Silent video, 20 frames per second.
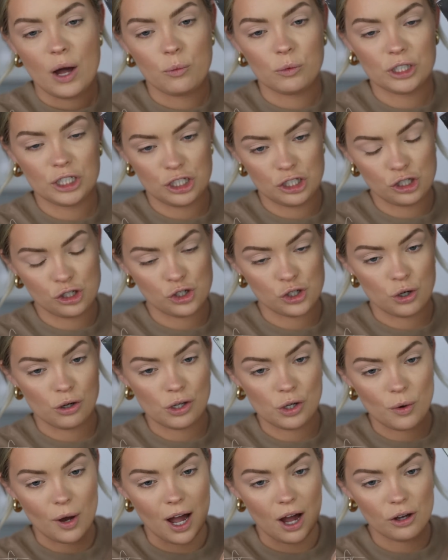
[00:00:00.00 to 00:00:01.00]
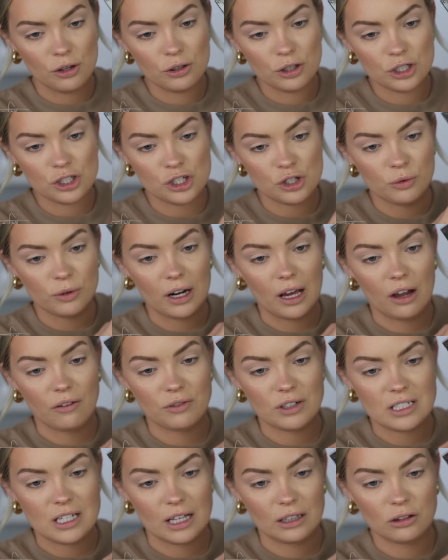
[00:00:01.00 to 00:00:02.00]
I wanted to show you how you can do an
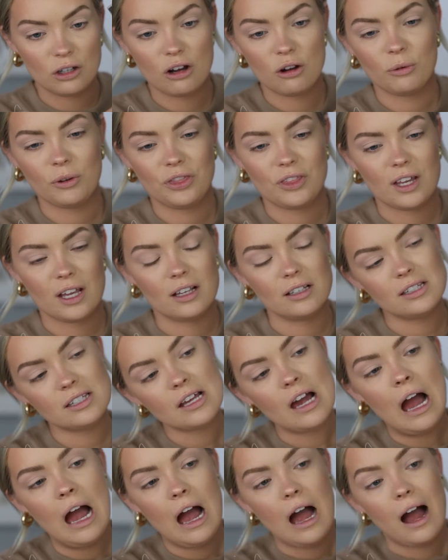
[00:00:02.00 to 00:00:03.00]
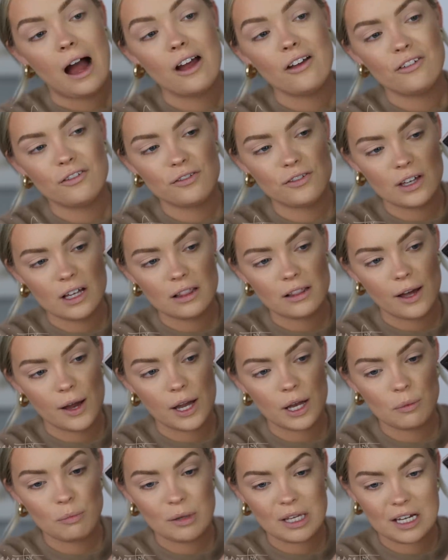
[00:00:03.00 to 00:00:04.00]
everyday look with this. I feel
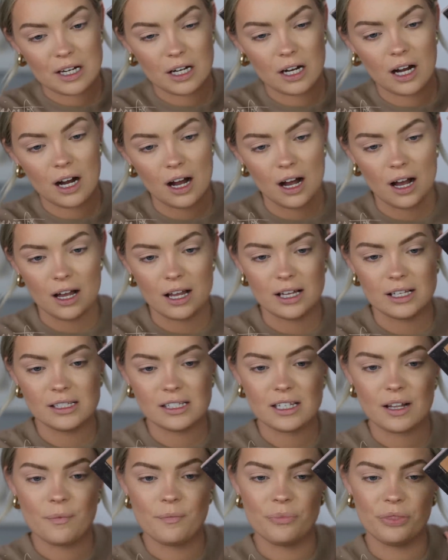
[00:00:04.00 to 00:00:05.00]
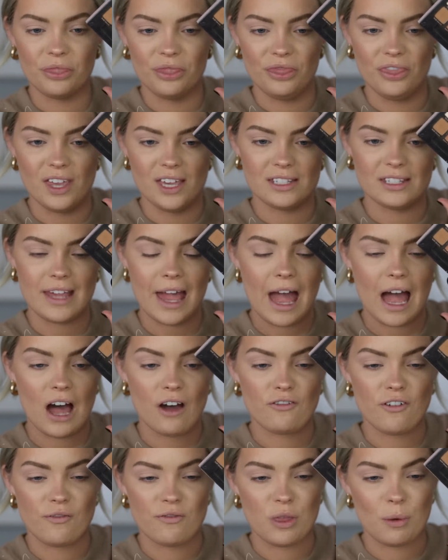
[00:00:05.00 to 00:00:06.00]
like because this
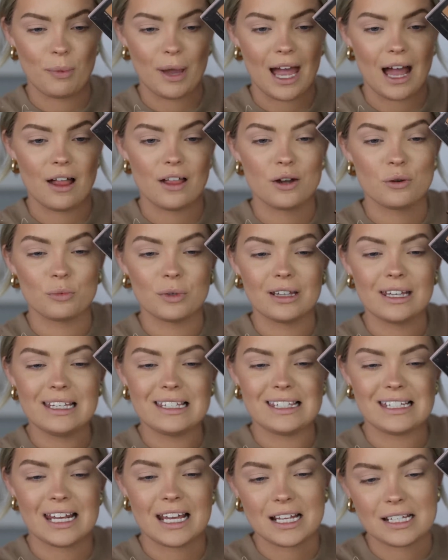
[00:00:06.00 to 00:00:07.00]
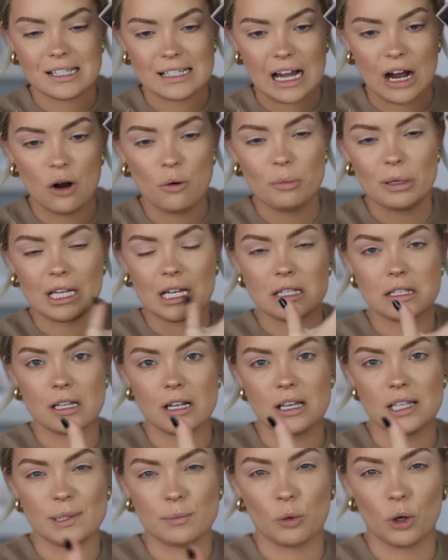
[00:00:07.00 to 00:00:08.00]
half of the palette really stands out because
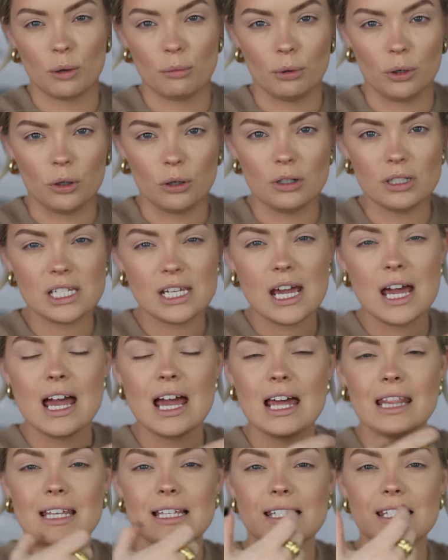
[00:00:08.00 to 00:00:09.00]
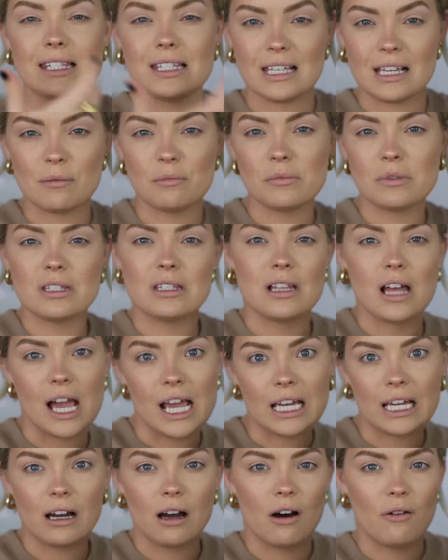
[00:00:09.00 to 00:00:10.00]
it is more bold. This seems
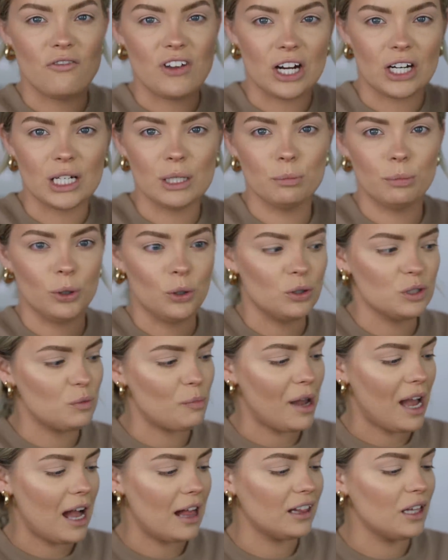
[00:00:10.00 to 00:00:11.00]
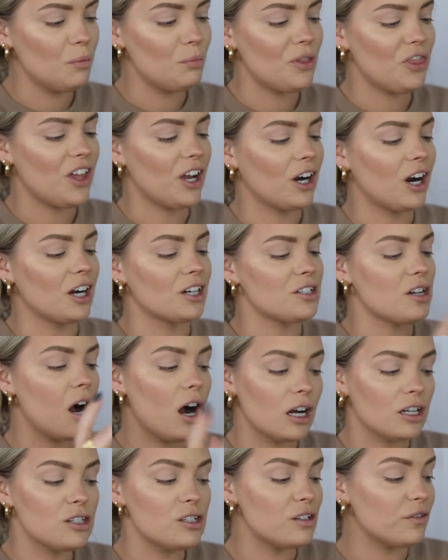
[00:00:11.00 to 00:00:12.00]
like a very bold palette, but there are
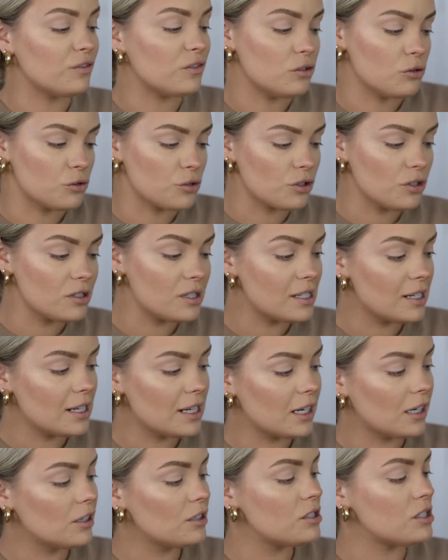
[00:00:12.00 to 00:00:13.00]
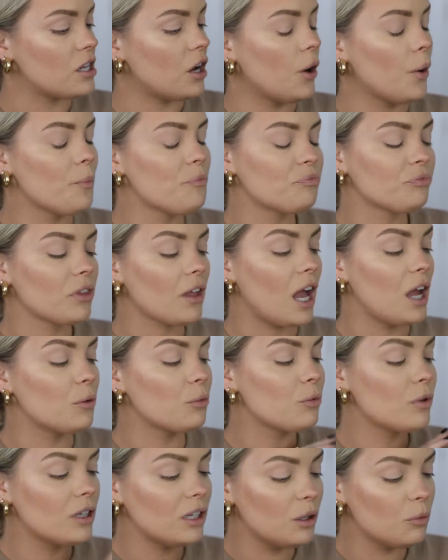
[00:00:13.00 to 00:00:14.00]
tons of neutrals in here. So I
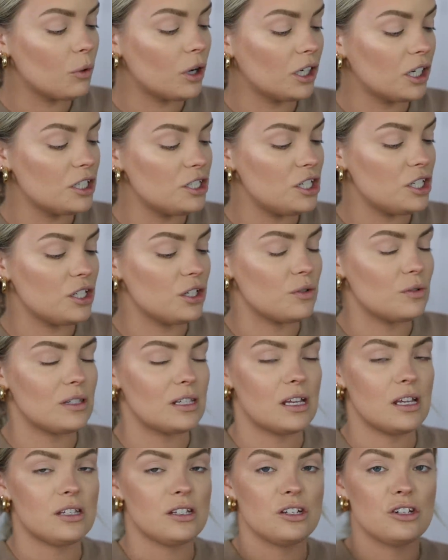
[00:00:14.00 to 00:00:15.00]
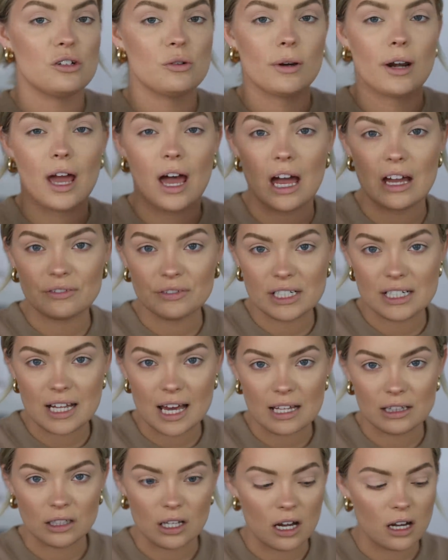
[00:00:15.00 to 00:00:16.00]
really wanted to use this and do an
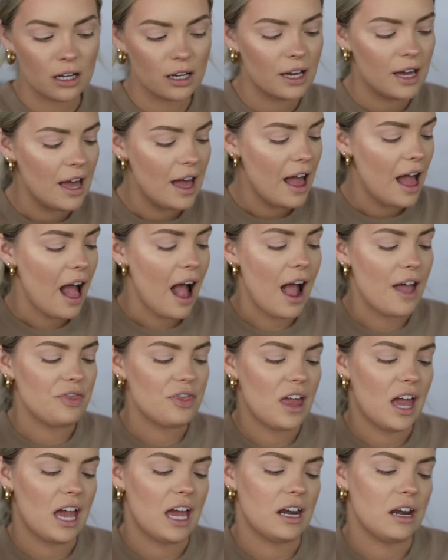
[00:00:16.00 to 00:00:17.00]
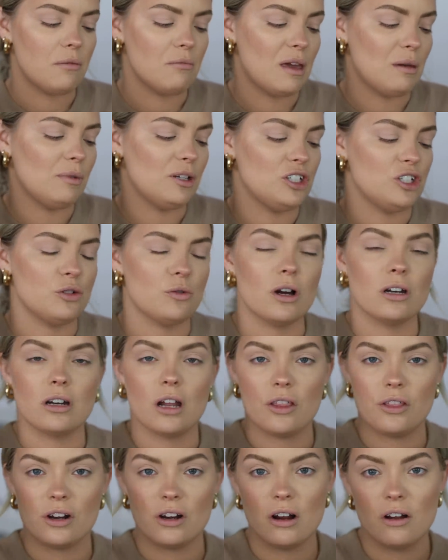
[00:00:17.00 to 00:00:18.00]
everyday look and then maybe do
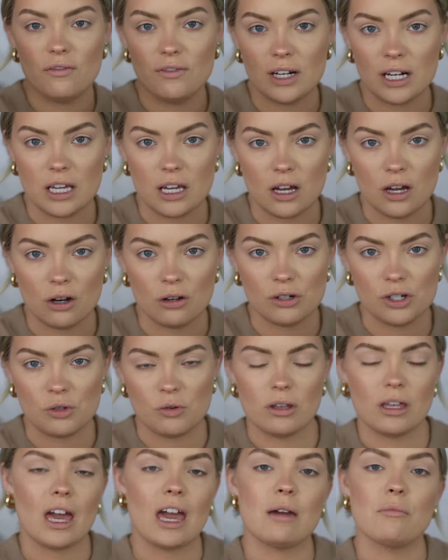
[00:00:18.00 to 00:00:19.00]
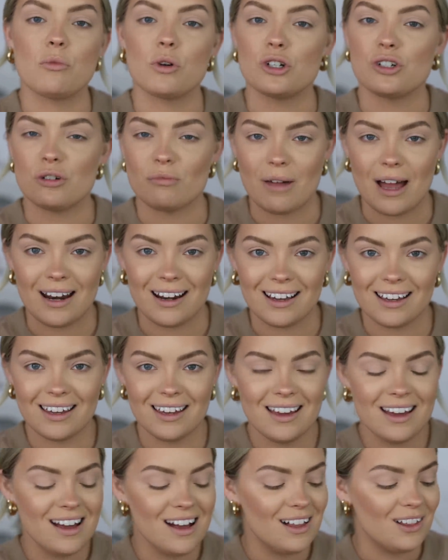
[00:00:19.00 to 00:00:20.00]
another video doing a more dramatic
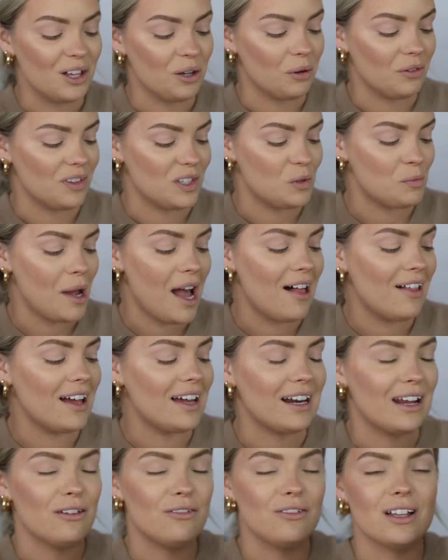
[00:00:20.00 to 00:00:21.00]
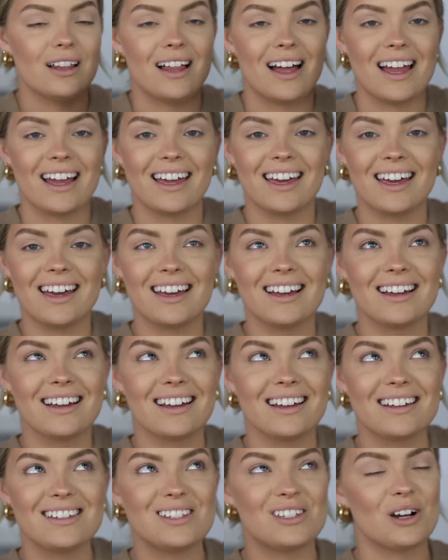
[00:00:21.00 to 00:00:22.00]
look with this palette. And I feel like
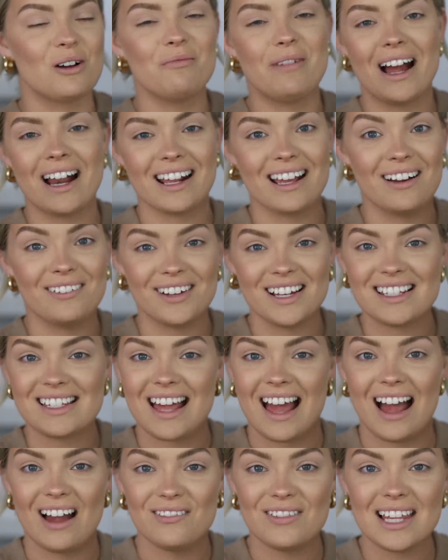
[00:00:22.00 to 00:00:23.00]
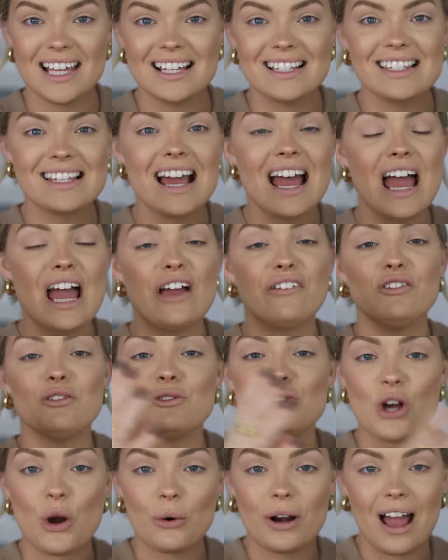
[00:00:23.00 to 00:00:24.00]
so many of us have this. If you
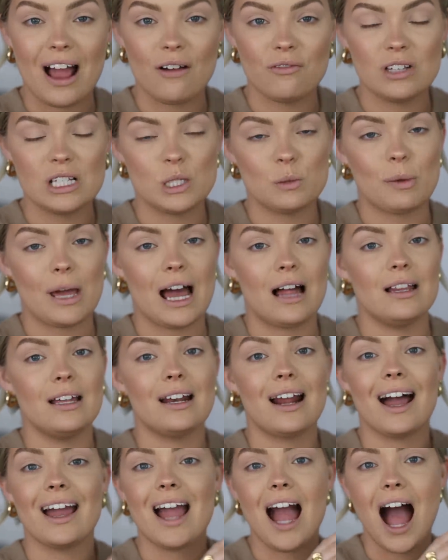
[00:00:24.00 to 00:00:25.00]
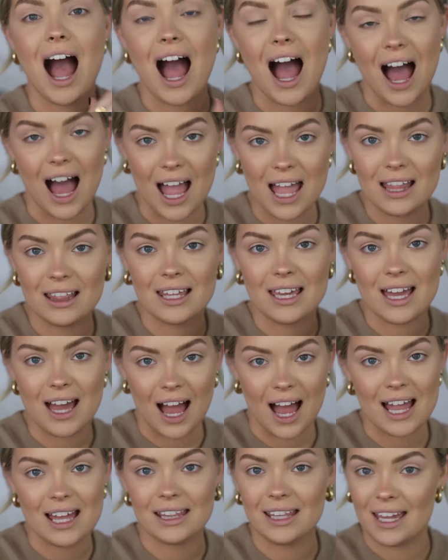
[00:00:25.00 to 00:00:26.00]
don't have this palette, I highly,
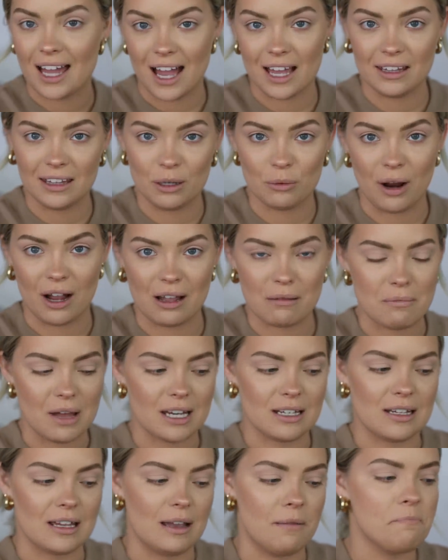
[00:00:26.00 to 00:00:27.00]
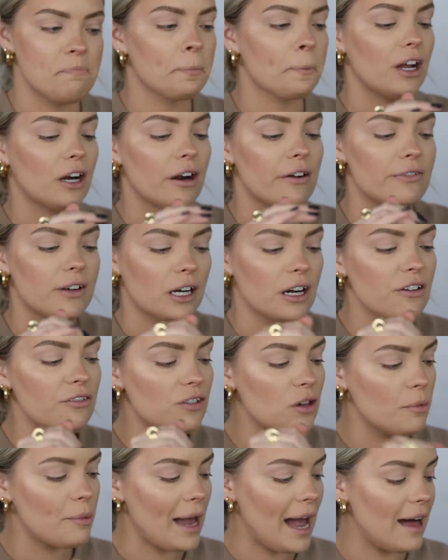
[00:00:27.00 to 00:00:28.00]
highly, highly recommend it. There are very
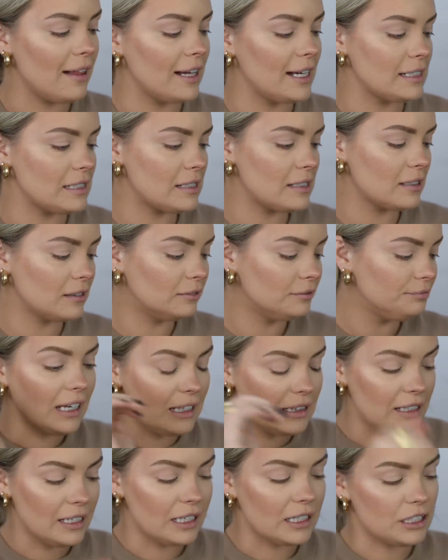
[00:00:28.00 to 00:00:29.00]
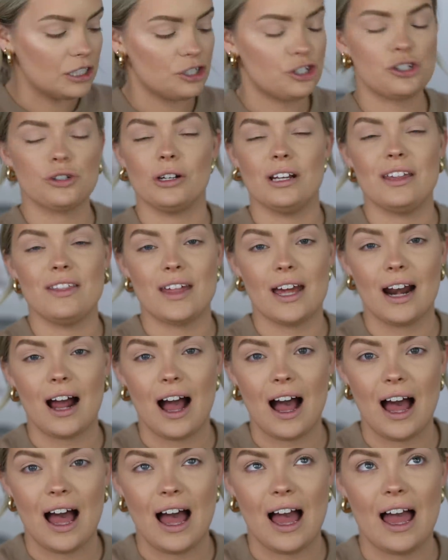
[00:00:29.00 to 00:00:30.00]
few palettes in the industry that
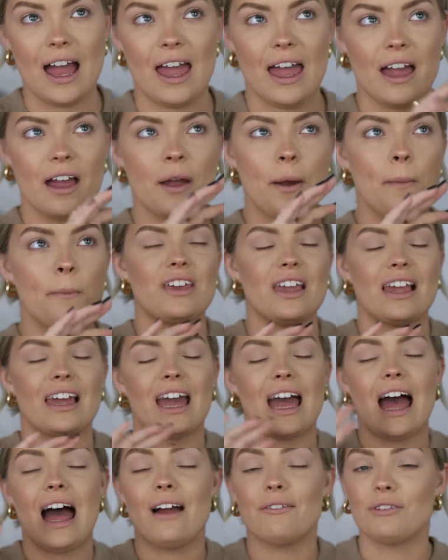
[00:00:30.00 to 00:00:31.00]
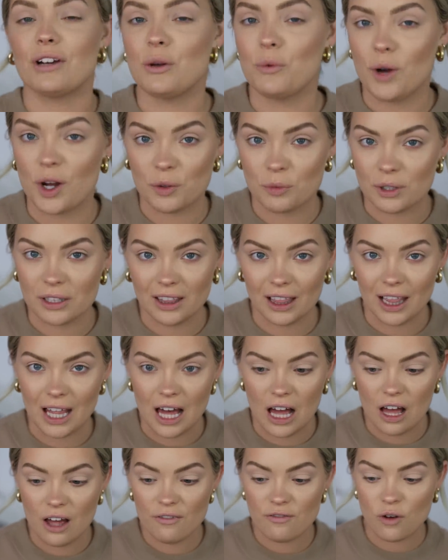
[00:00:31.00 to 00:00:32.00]
I think everyone would
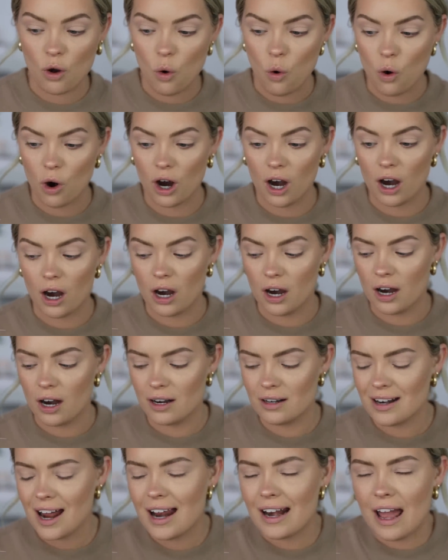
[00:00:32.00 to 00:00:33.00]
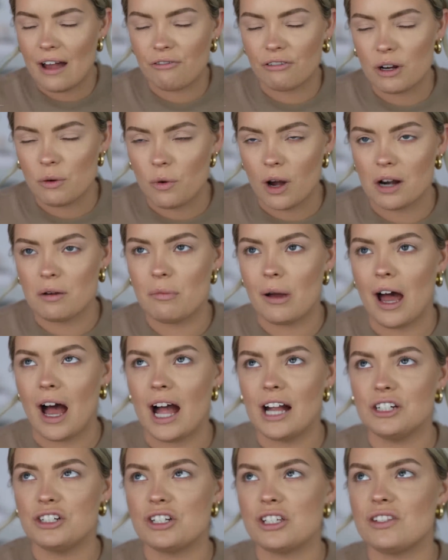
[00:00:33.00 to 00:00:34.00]
love, or not everyone, but
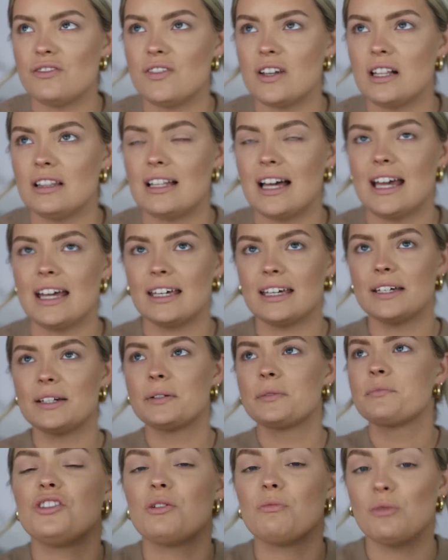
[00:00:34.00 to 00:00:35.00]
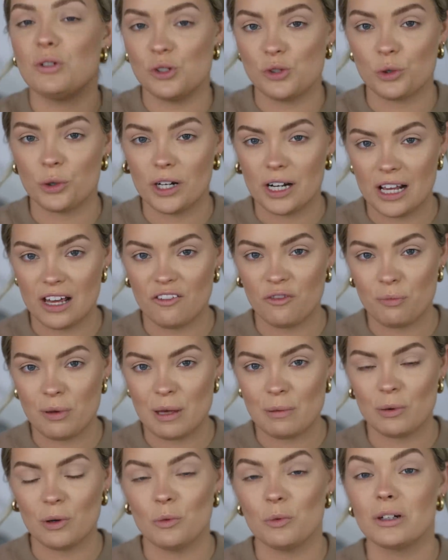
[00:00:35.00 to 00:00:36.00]
I just feel like the majority of
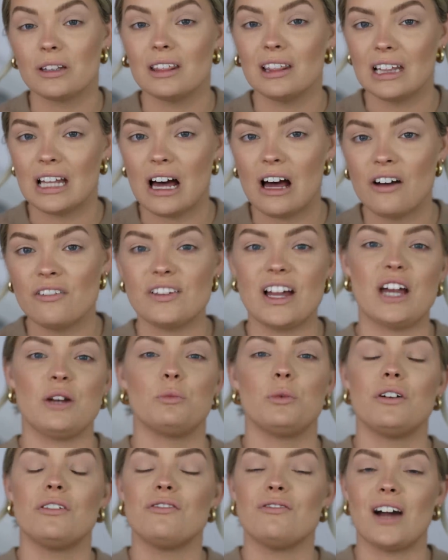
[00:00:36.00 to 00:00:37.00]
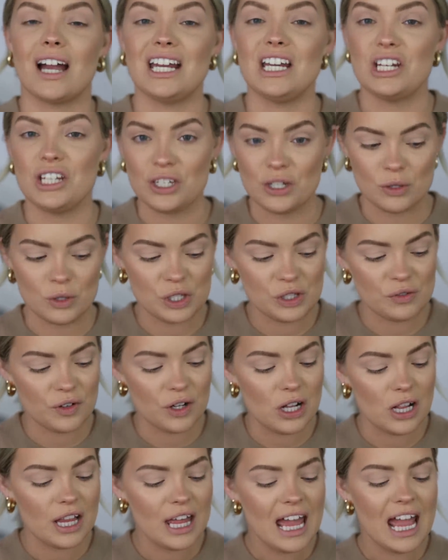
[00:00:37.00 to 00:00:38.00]
people would love and would find
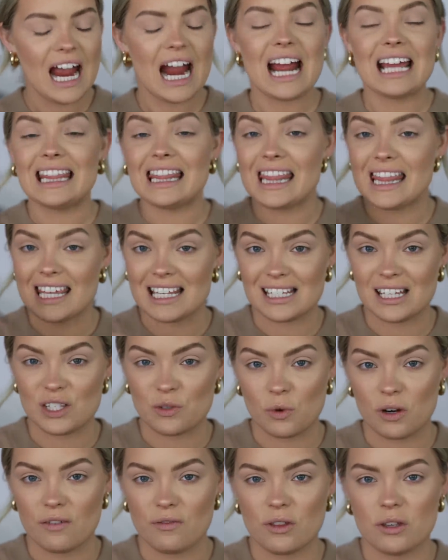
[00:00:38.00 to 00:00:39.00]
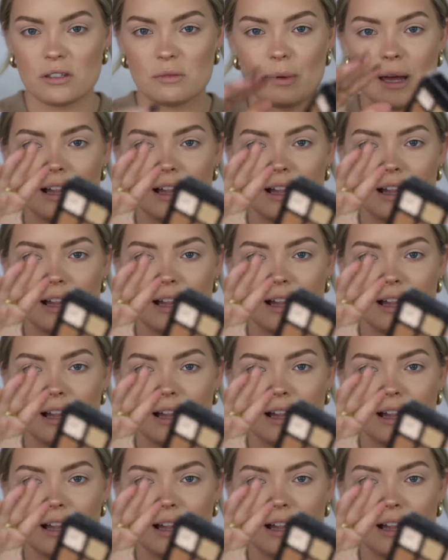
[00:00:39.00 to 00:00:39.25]
useful, and this is one of those